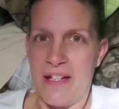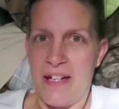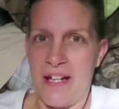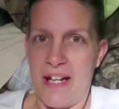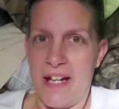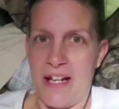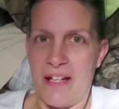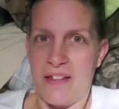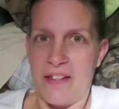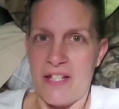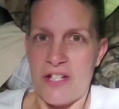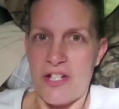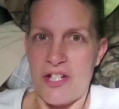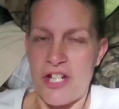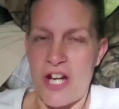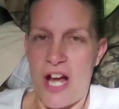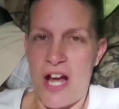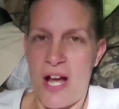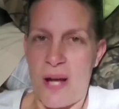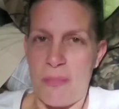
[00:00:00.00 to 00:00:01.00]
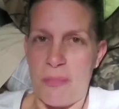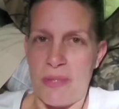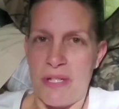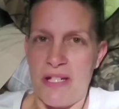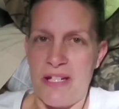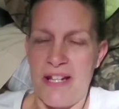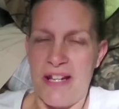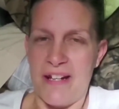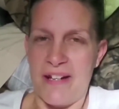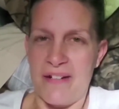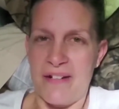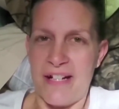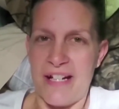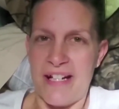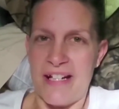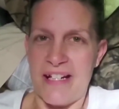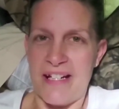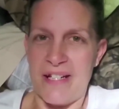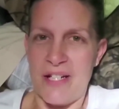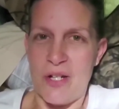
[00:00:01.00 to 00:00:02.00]
in the shop down
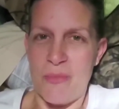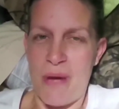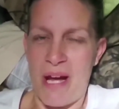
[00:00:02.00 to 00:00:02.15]
in New